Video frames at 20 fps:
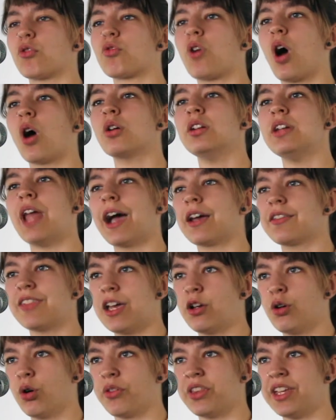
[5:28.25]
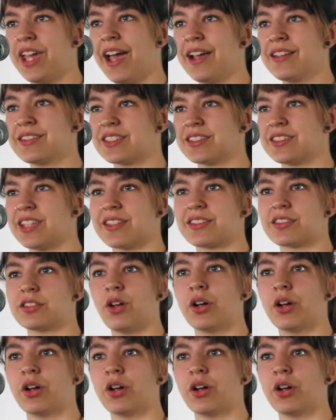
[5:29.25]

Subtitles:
wrong neck they call the exorcist,